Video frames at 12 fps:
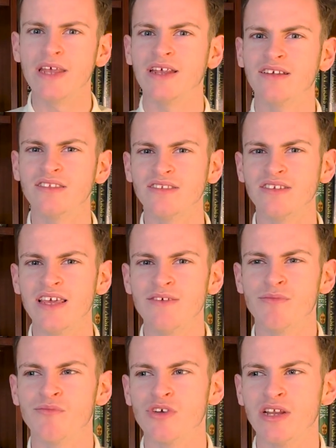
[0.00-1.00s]
It doesn't
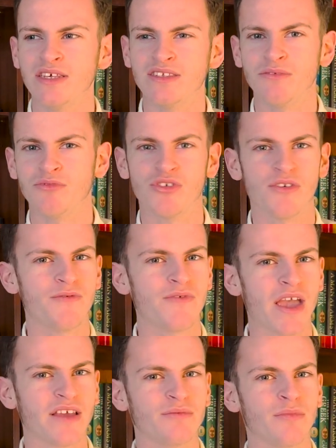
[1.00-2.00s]
even really seem to
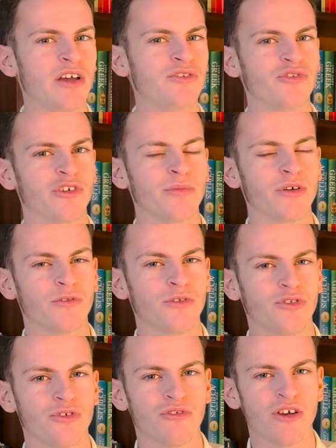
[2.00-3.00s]
affect my enjoyment of the
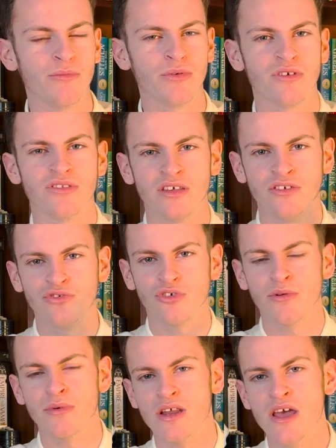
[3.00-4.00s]
story, because the
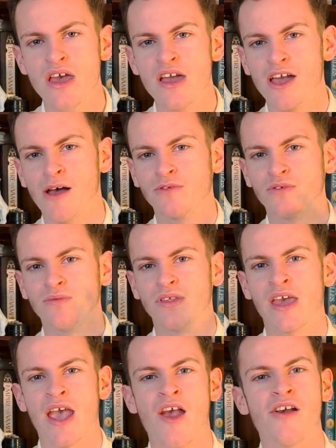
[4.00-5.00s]
enjoyment comes from the
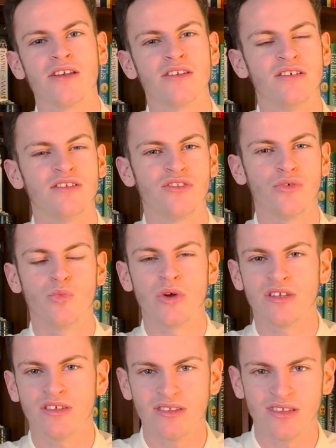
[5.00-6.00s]
characters, the
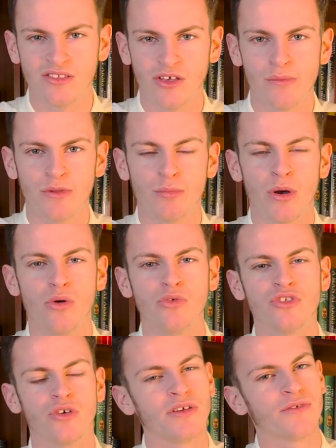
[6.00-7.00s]
witticisms, but
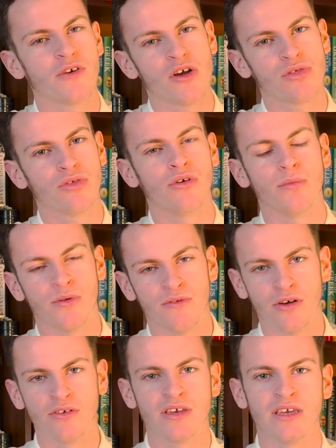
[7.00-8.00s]
also it's very
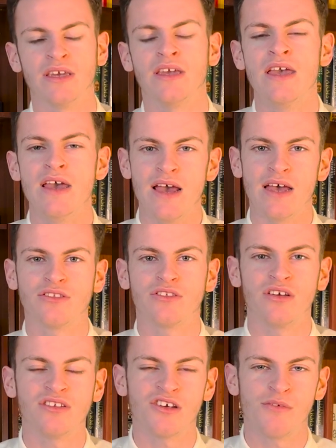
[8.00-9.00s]
thought-provoking. And
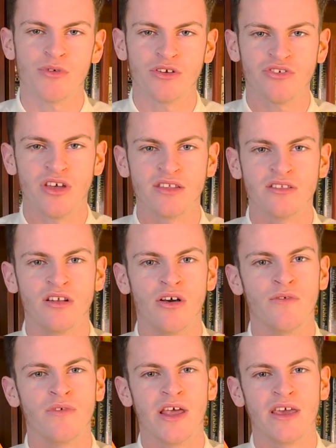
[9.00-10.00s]
so Terry Pratchett has a lot
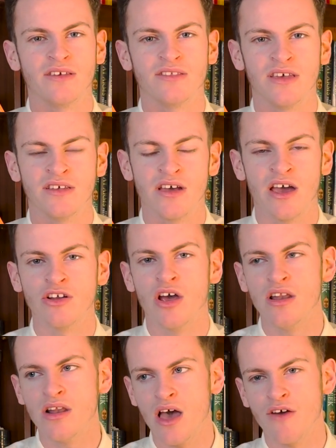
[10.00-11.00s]
of layers here, and I
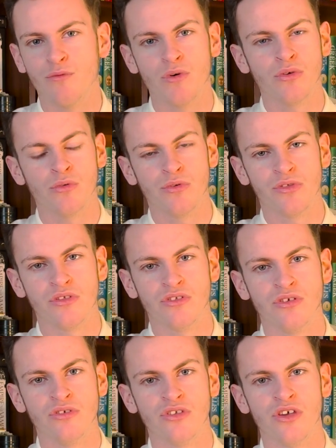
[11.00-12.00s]
love when authors
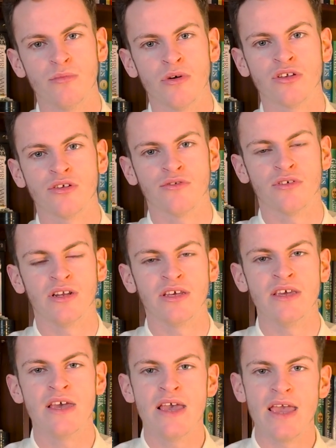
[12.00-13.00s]
use humour to
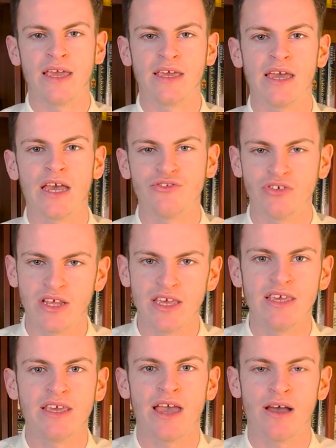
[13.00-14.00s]
really engage and
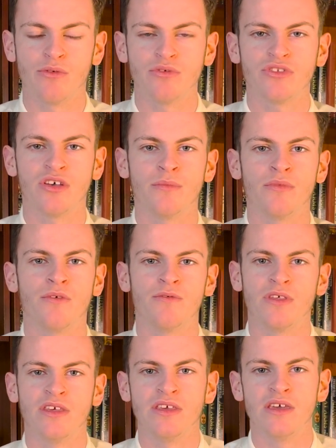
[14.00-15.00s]
eke out some of
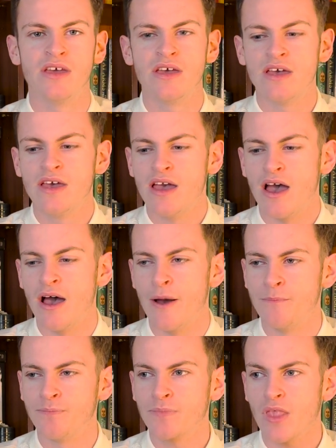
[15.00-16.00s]
the
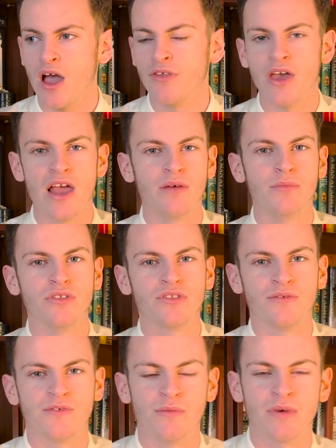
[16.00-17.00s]
other elements
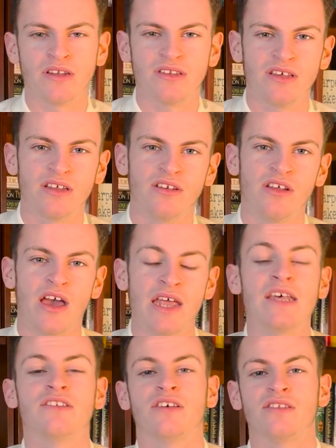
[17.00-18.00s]
of humanity, and
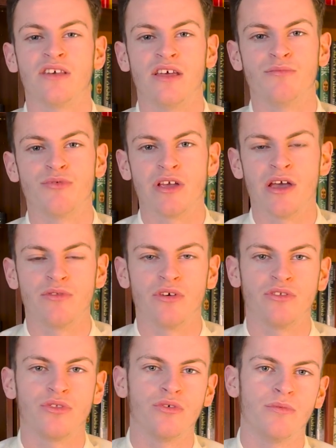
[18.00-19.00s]
as I said, bring out
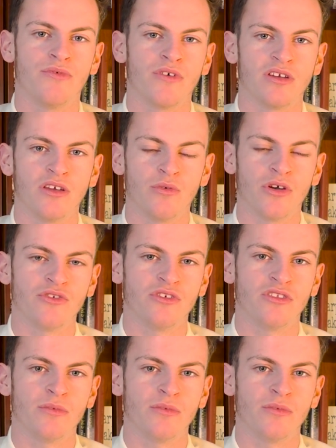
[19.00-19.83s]
those thought-provoking questions.